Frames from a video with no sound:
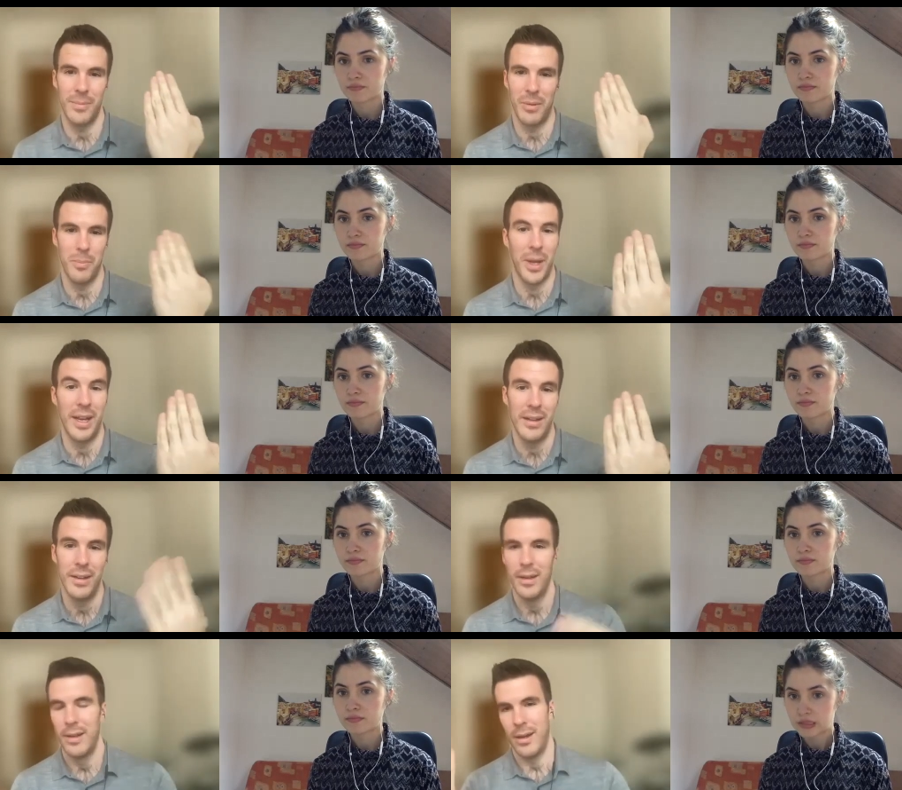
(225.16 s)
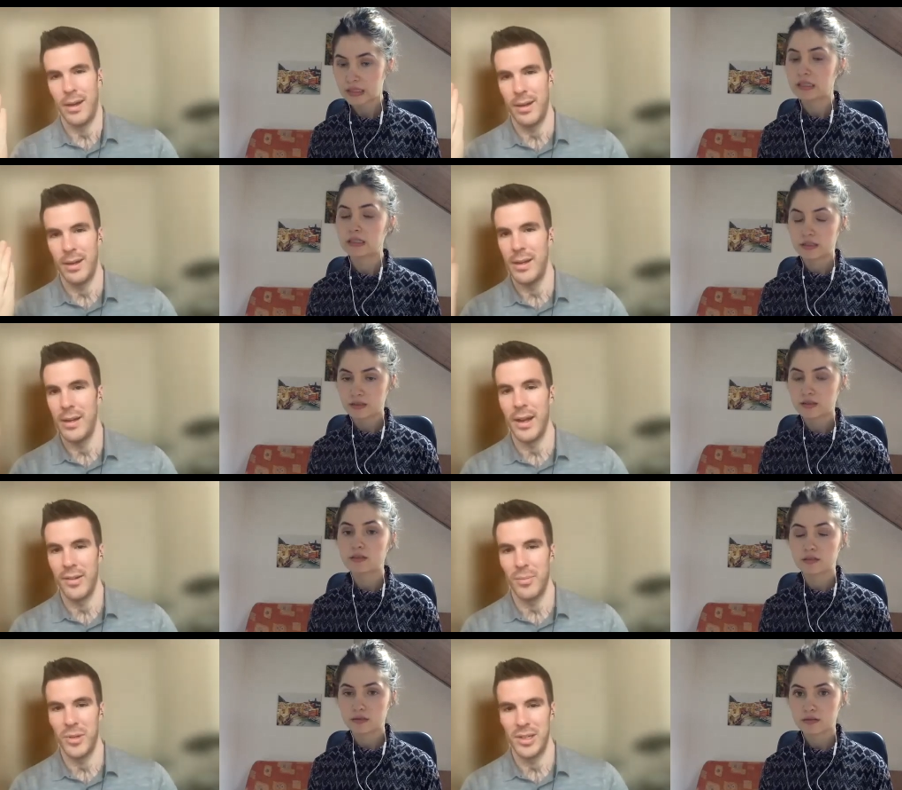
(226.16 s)
Speaker 1: about pain uh, and not so
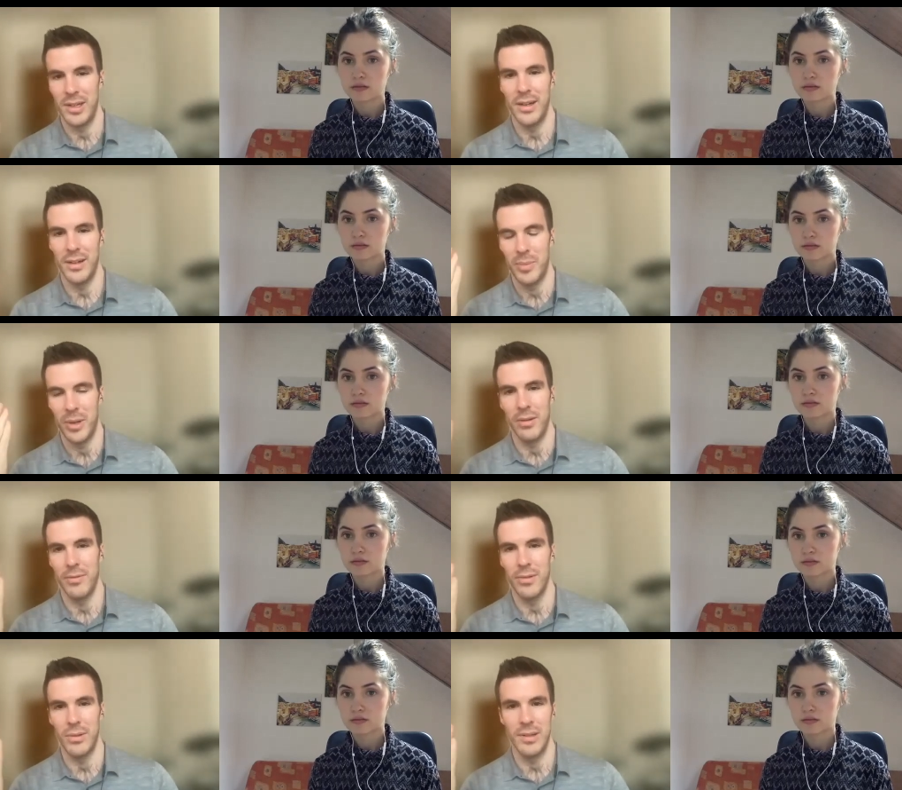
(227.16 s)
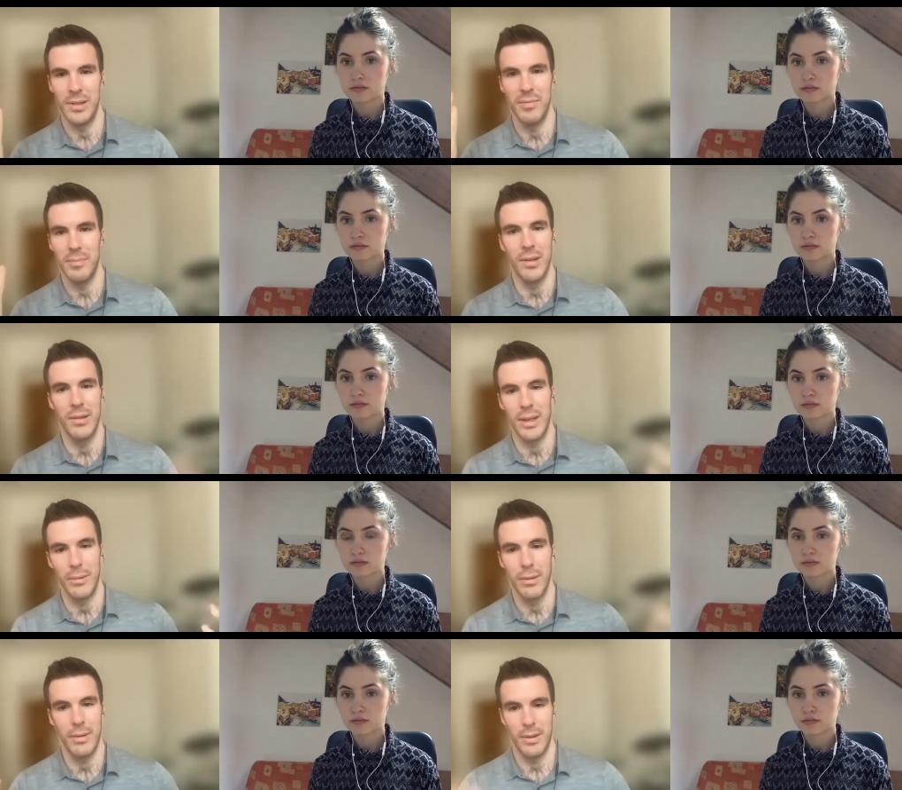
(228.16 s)
much data about the frequency of mental health
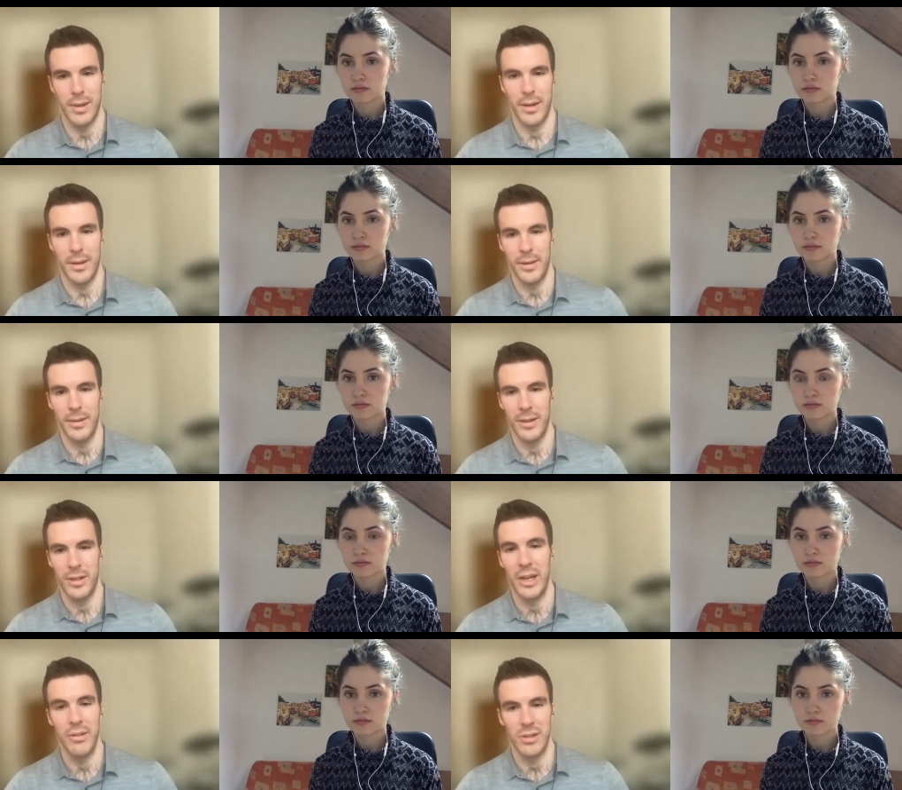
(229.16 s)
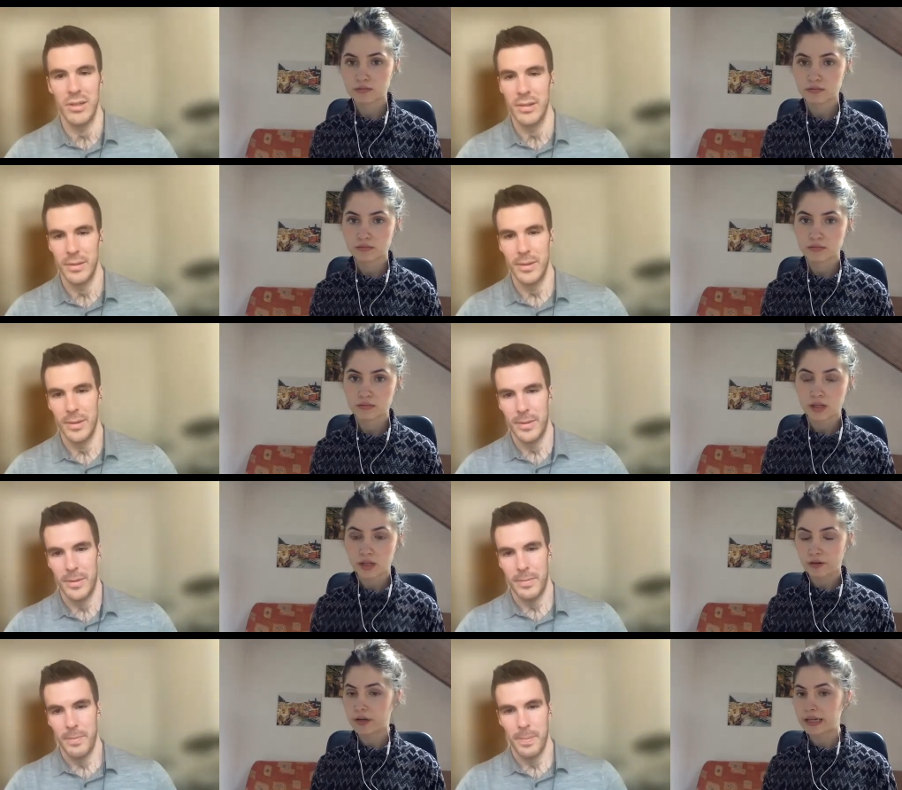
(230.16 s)
uh, challenges.
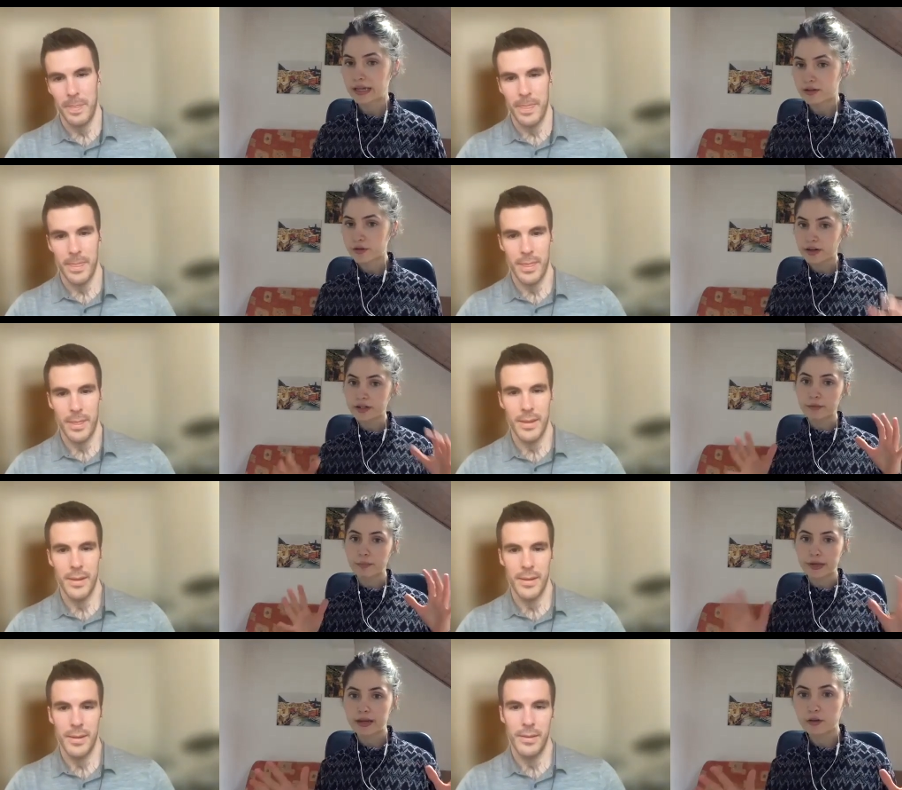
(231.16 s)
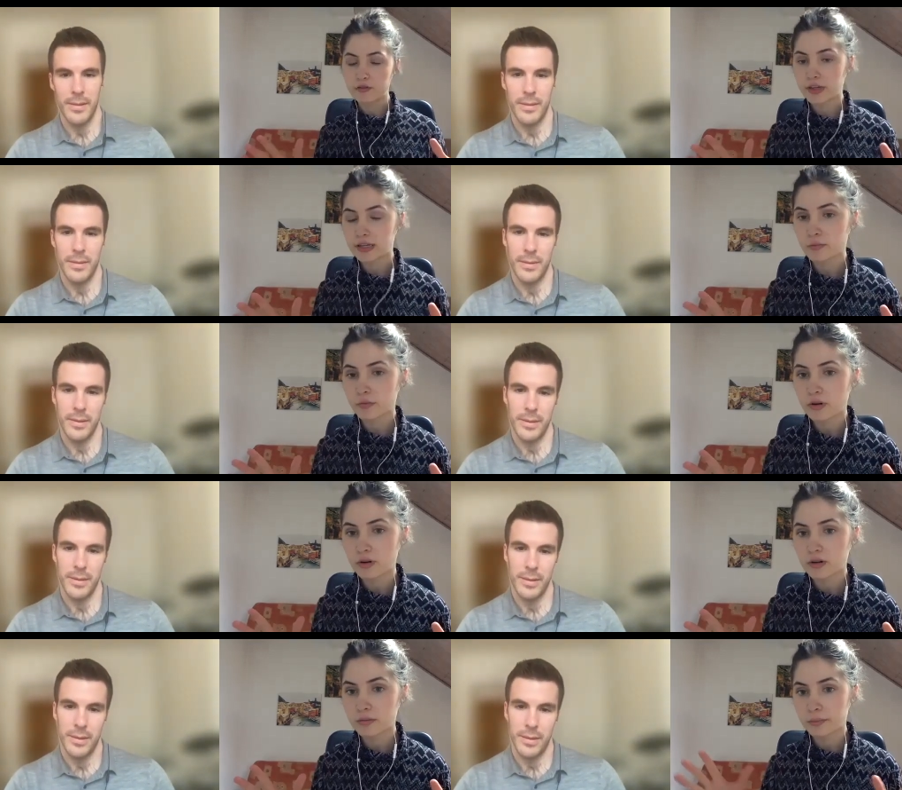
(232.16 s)
Speaker 2: Okay, and regarding pain, do you think it's
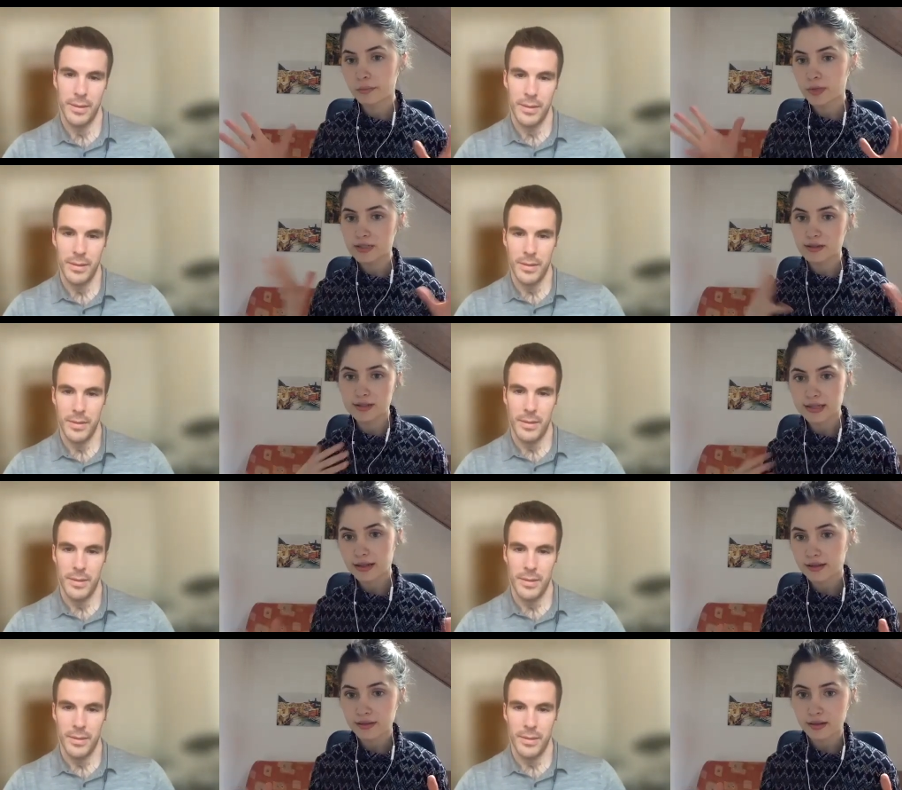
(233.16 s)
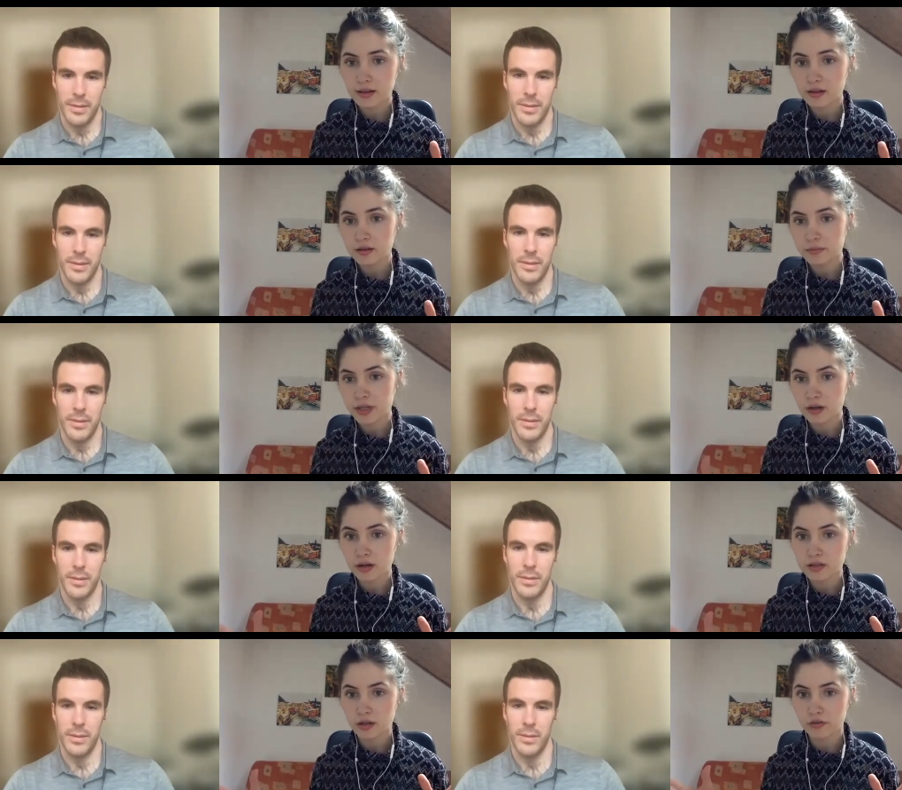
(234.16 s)
more musculoskeletal
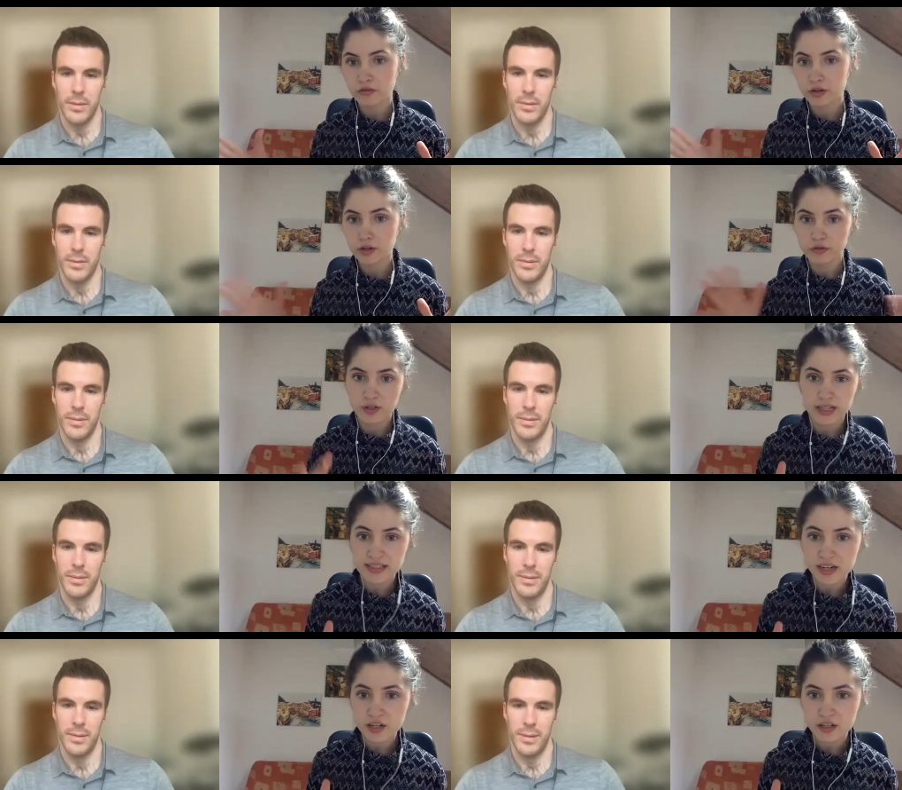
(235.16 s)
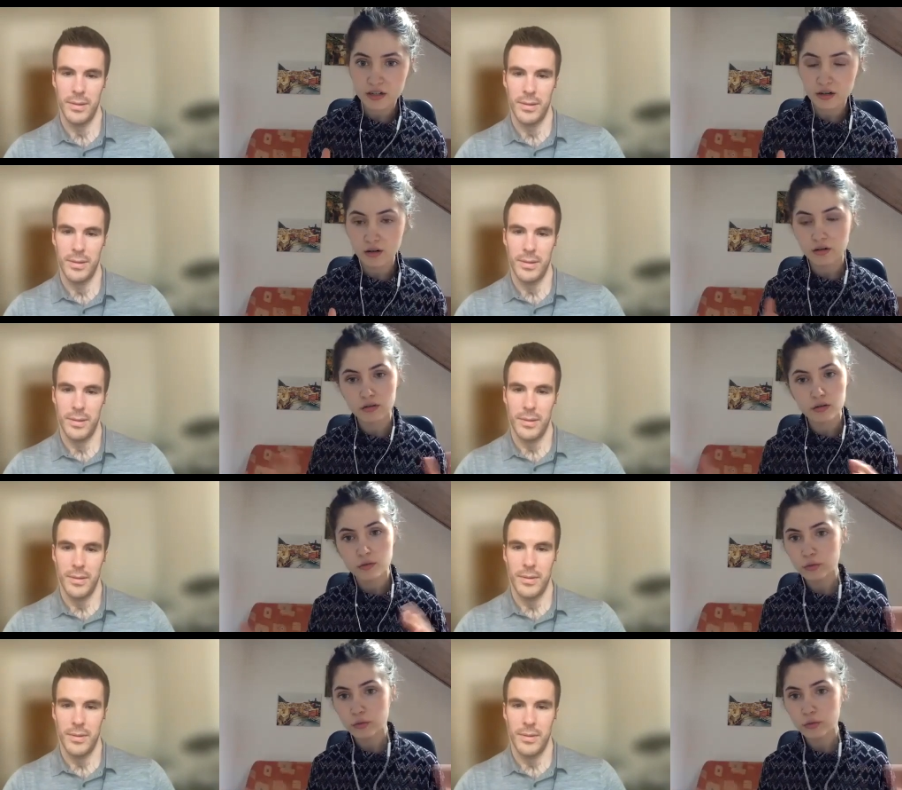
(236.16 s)
because of overexertion, or